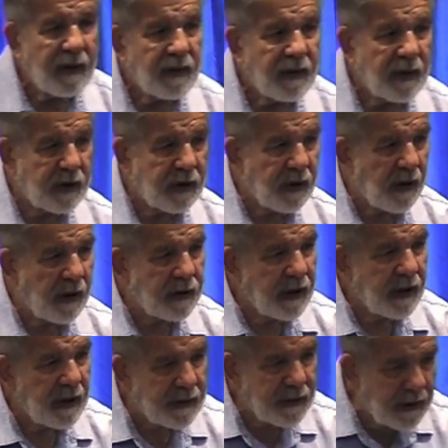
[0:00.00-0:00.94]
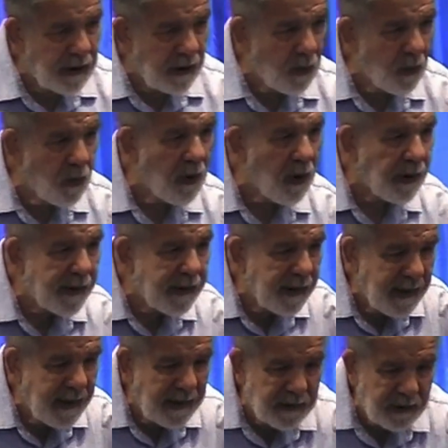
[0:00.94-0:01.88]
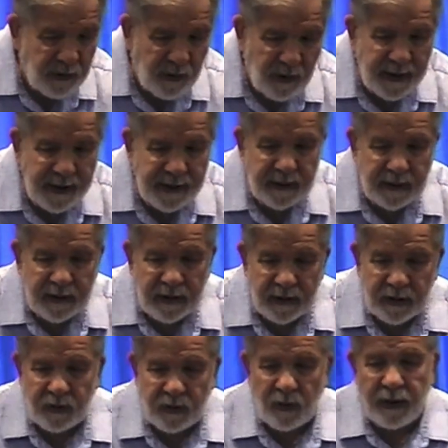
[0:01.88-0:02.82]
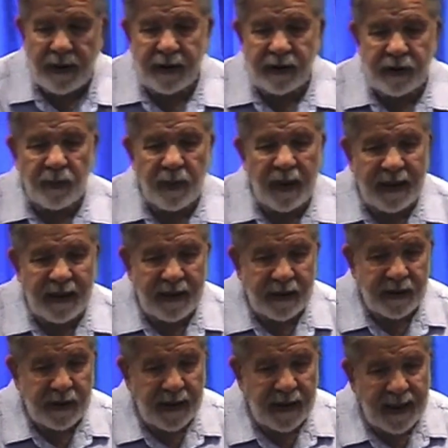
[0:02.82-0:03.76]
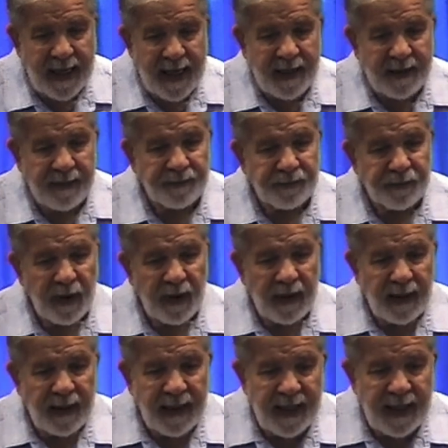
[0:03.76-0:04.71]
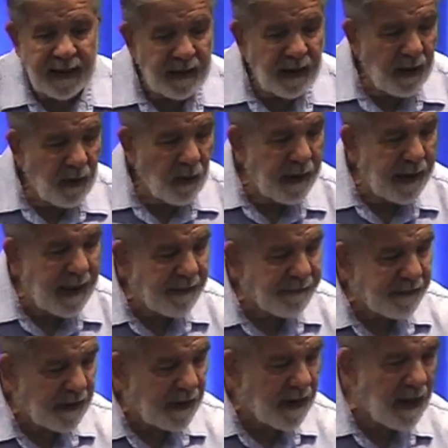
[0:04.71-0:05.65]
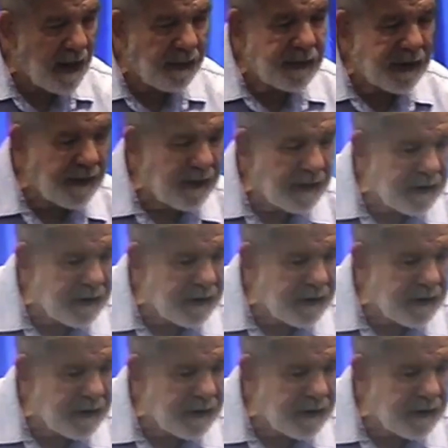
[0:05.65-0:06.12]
the church. He'll still work against trying to destroy as many as he can. And we have to come to